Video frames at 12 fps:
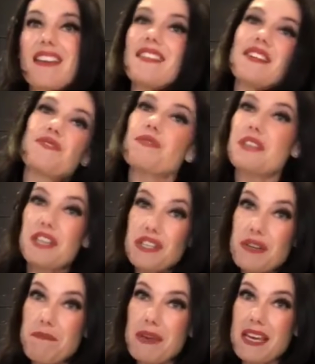The
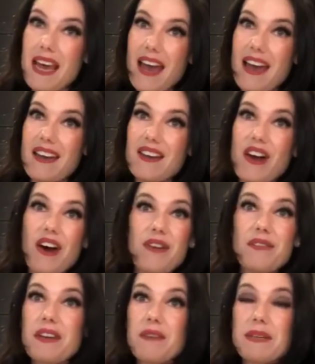tradition began not
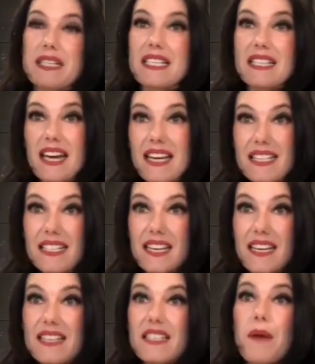only with
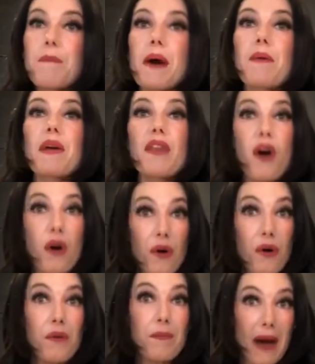slices, but with
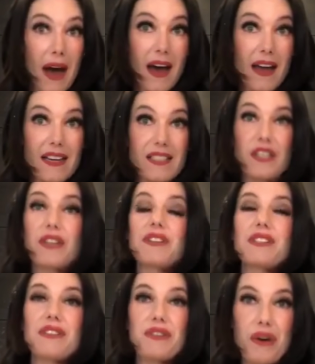whole pies
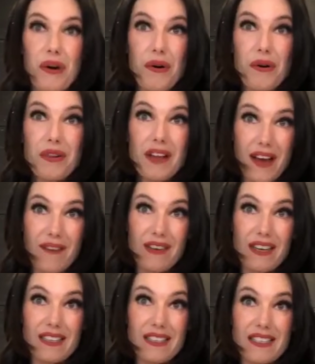cooked in coal
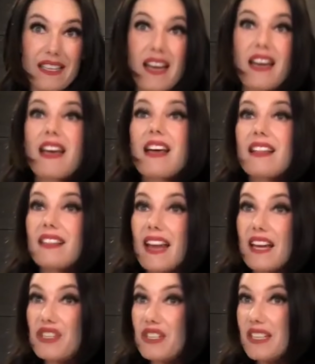ovens.
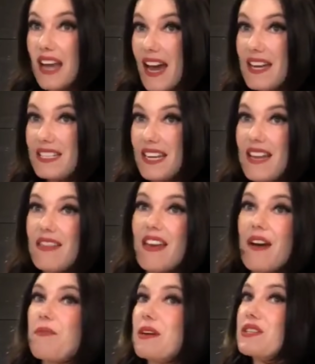Legend has it
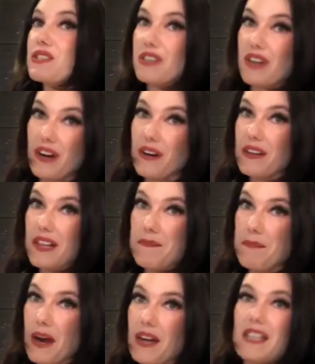that when Gennaro
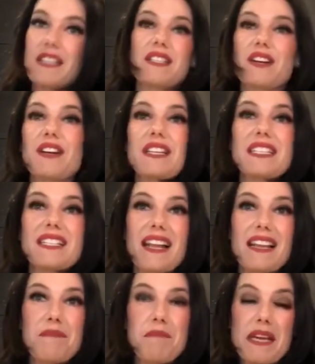Lombardi started
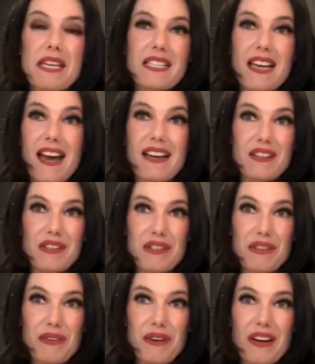selling pizza at his
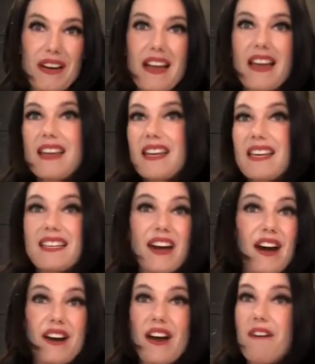store, he
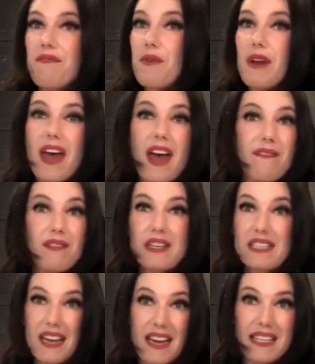cut off whatever
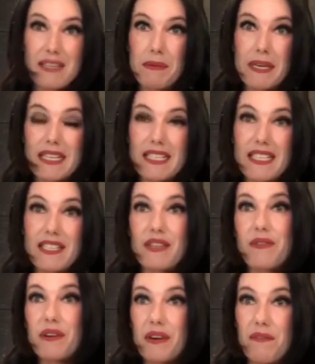size pieces
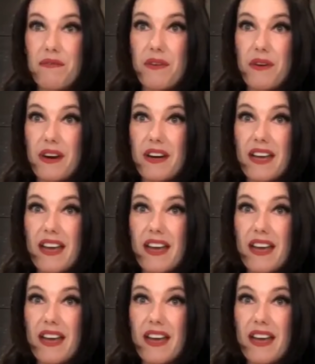you could afford.